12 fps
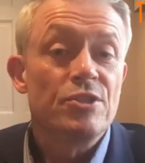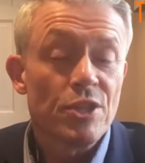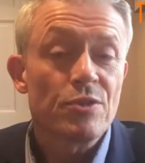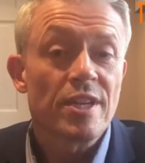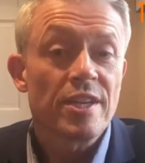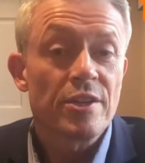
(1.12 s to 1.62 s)
Do
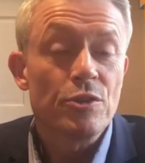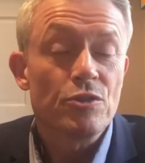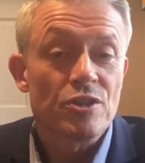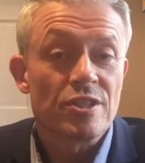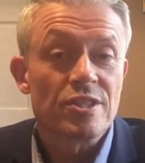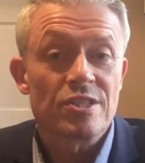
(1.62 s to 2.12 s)
you think you
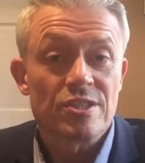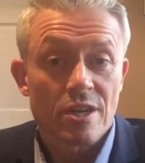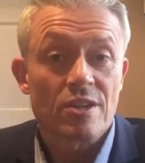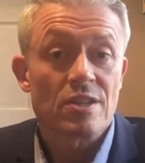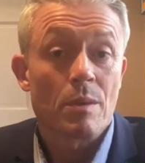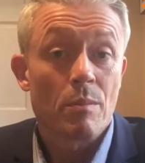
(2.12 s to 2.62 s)
should
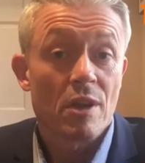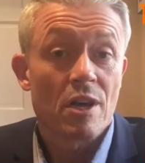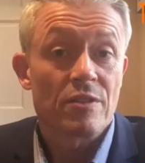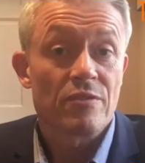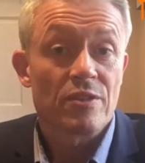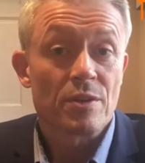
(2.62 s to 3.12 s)
start a
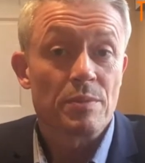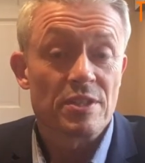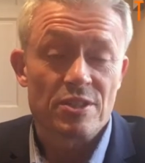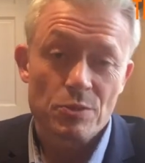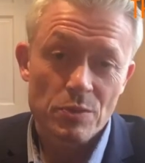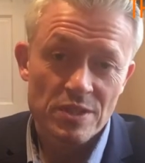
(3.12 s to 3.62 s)
blog for your
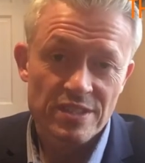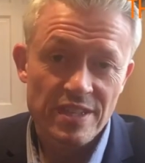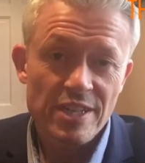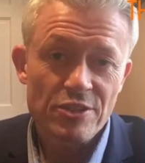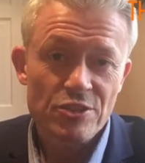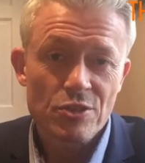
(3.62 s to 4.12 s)
business? Well,
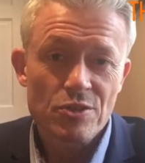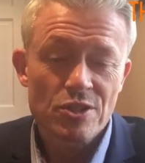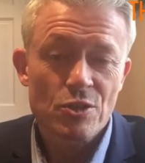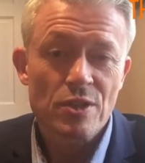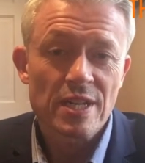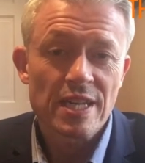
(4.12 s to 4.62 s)
stay tuned.
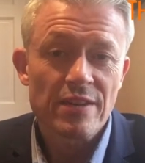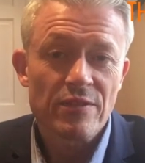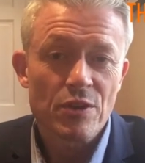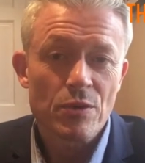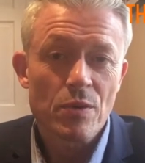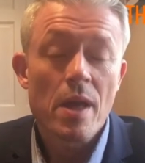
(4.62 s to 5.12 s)
I'm going to give
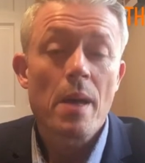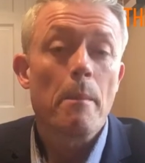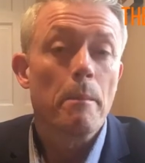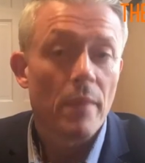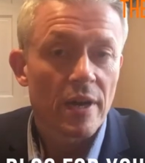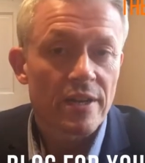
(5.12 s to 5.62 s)
you
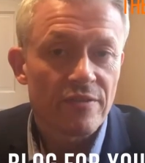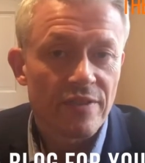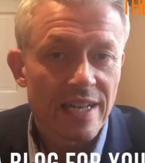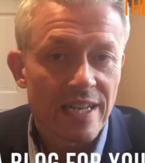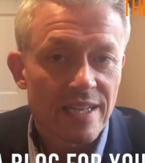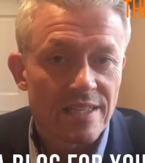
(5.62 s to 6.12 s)
my
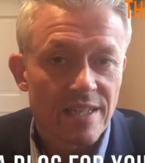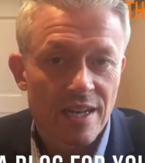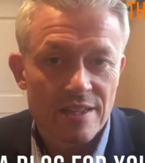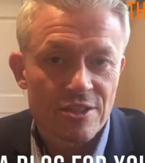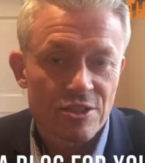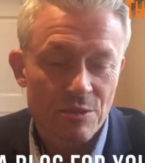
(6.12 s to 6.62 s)
feelings on the